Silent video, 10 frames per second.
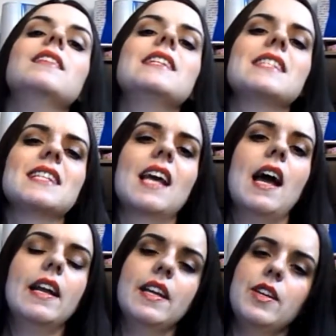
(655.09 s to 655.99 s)
This is the
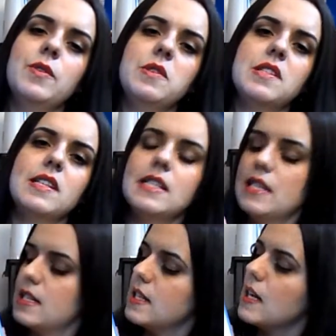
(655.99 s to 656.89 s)
kind I used. This
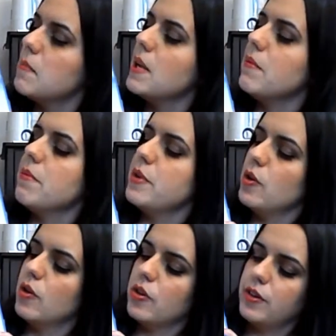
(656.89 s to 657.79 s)
is a baby
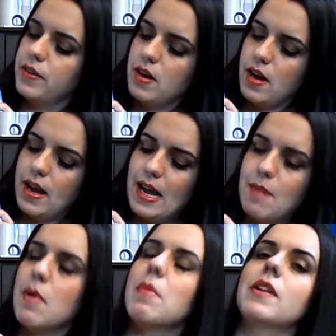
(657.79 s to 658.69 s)
Bjorn,
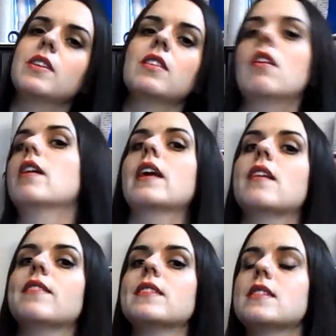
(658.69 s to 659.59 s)
and my mother-in-law
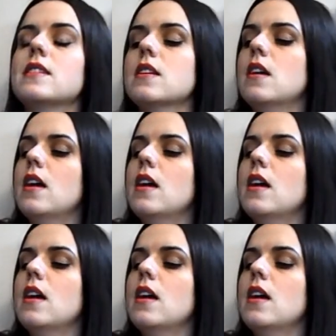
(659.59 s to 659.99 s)
gave us.